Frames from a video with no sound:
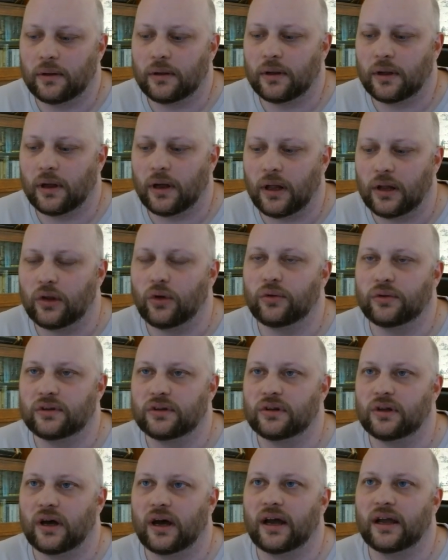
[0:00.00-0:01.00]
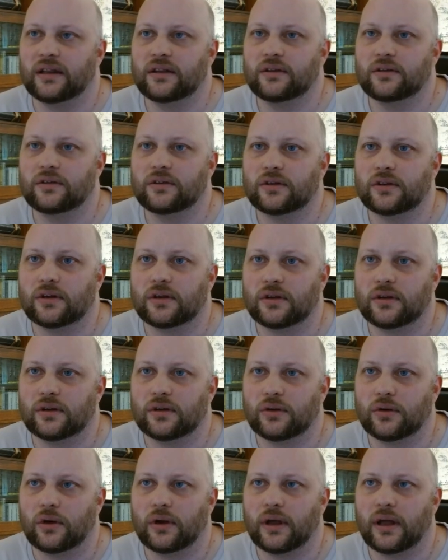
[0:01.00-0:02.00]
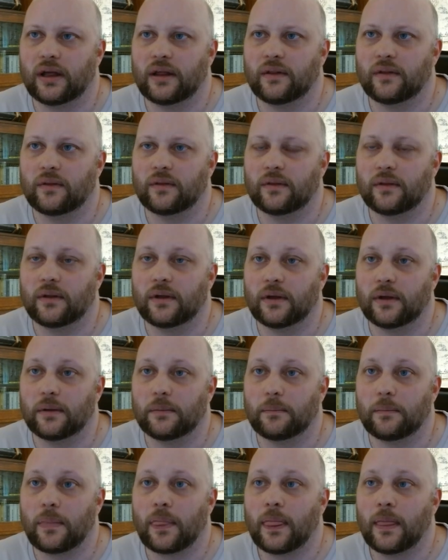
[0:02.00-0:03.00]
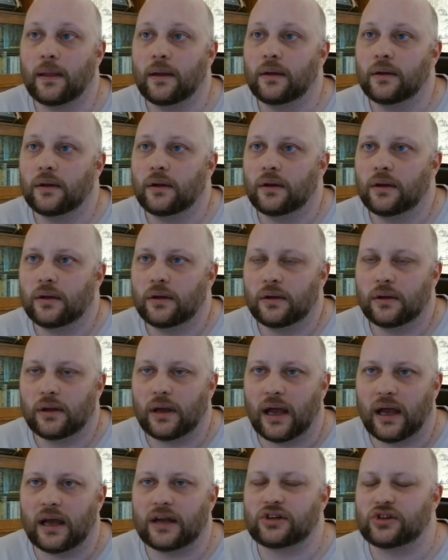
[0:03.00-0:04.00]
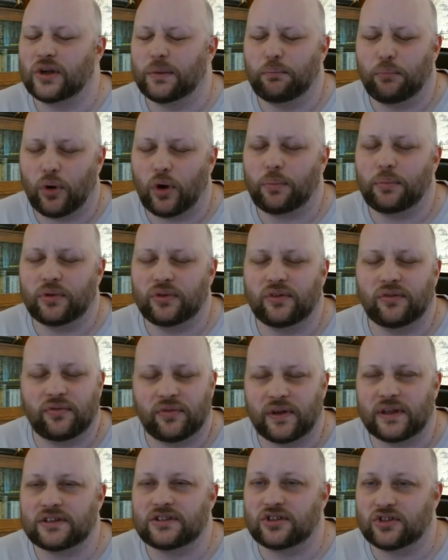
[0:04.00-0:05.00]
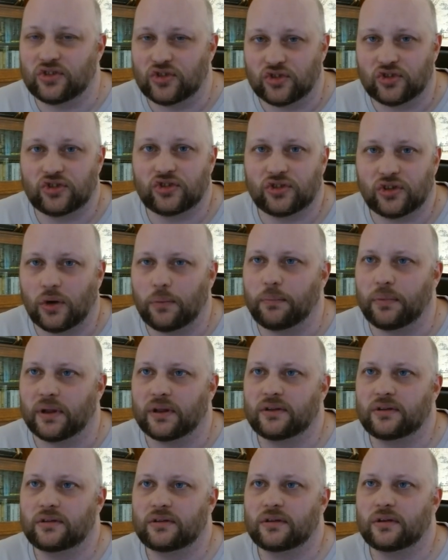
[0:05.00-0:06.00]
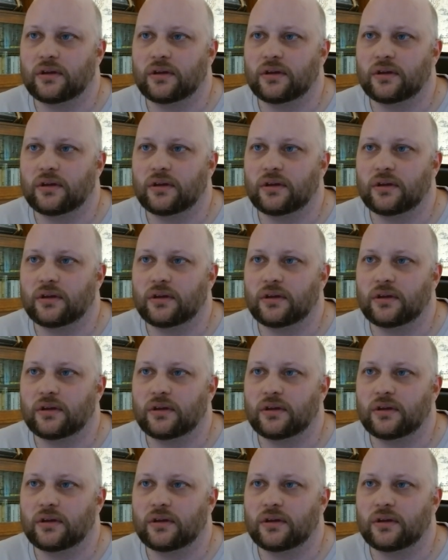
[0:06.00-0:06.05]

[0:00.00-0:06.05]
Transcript: along the line and actually proper defenses to stop it.